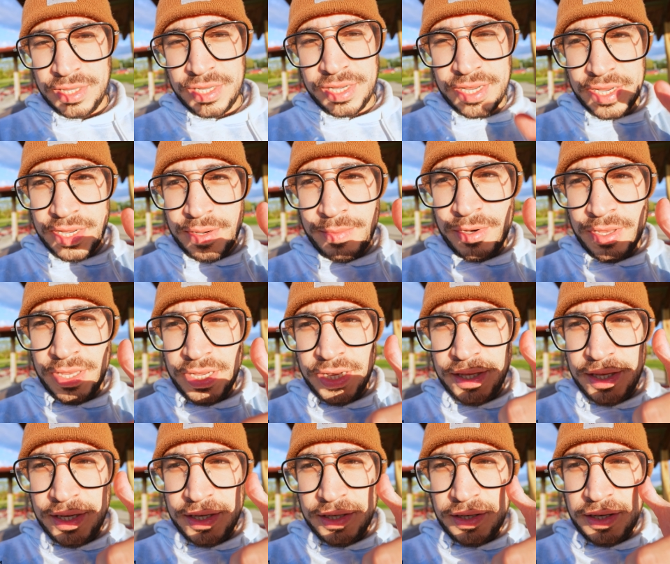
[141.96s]
the camera like
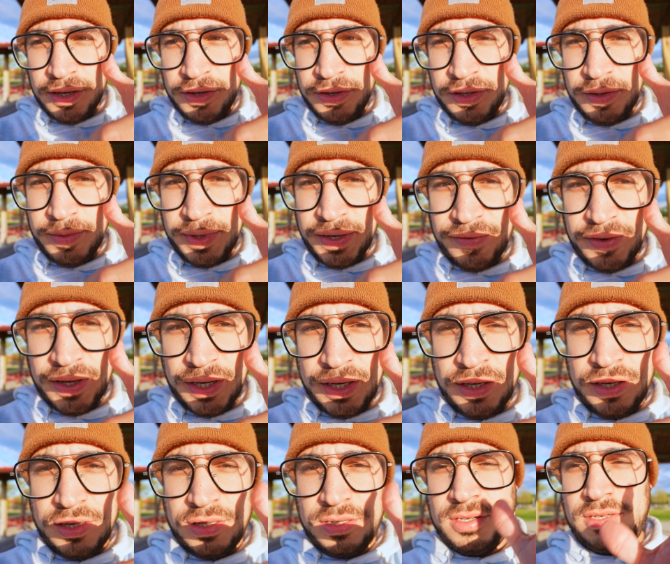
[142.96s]
this close to my
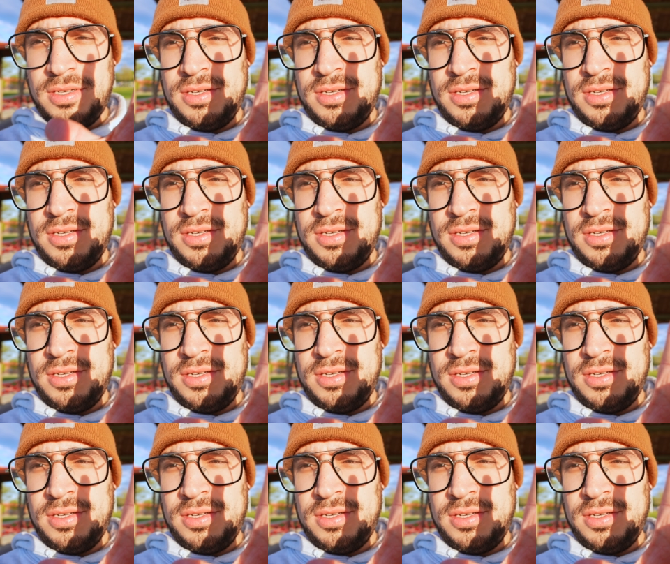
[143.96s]
face.